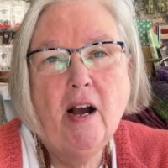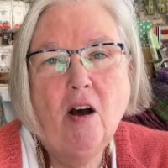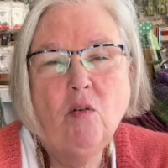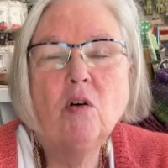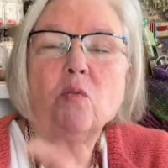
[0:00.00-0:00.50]

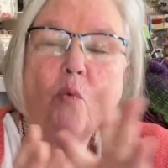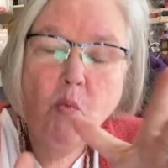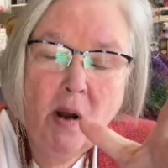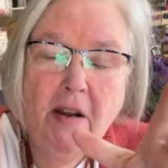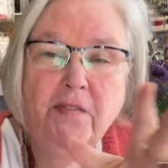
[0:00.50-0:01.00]
or
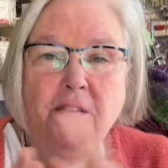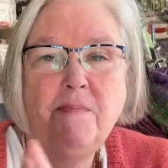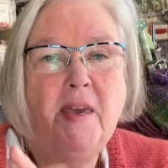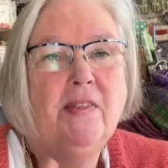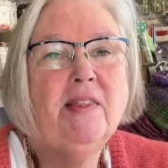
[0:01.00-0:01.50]
one of the
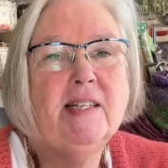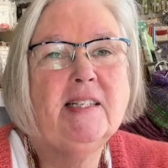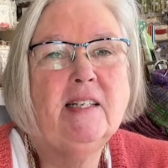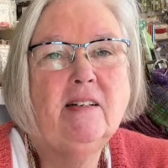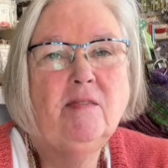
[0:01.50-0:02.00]

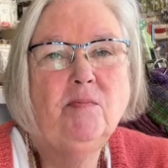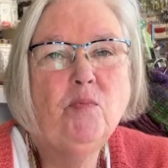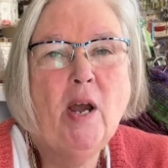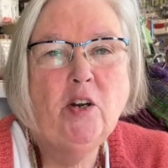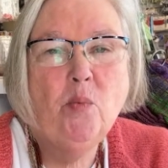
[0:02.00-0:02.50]
myths
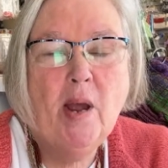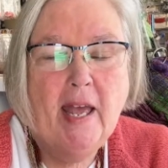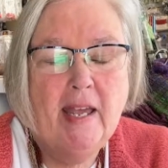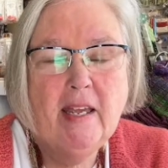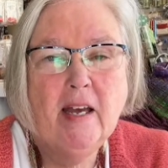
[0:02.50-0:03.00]
right
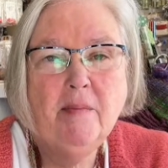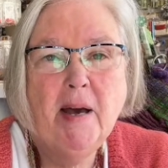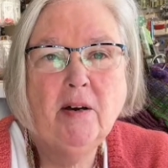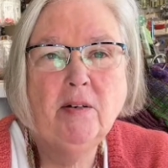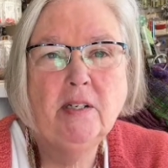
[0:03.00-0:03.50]
away
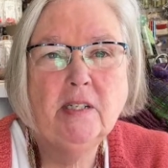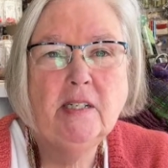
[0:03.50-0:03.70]
about